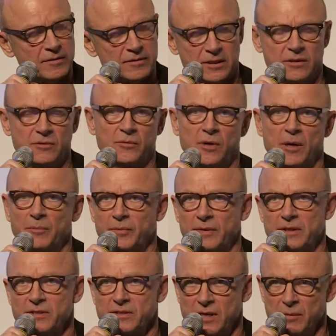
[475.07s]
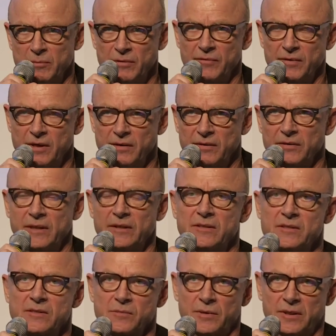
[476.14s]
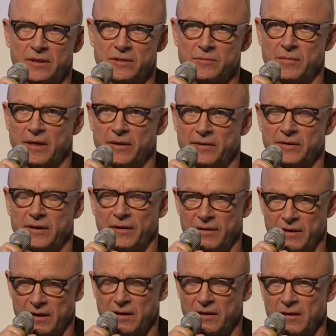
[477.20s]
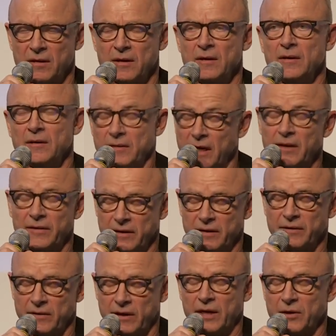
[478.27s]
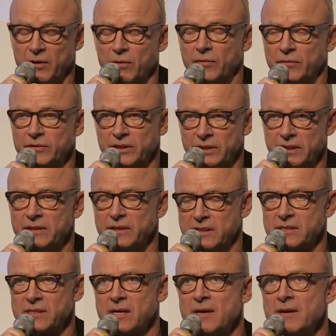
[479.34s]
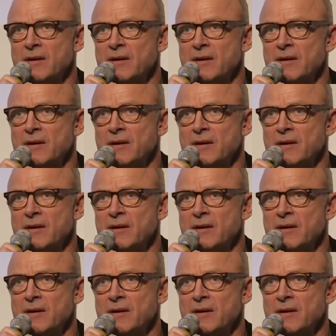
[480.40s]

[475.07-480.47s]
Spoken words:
She grew up with a Sami father and a Swedish mother, I think. Yeah, no, I know she did this,